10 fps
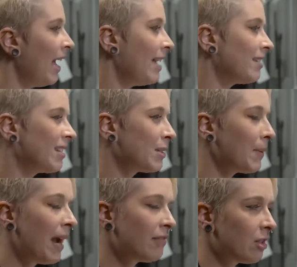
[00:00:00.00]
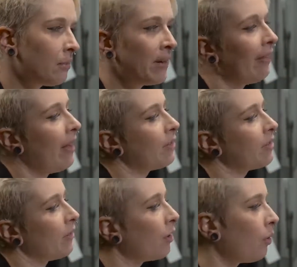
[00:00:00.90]
And since we have so many layers
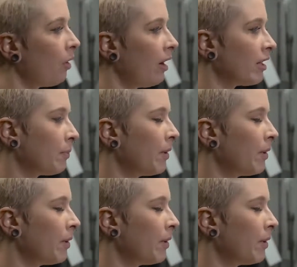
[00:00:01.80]
in the chorus,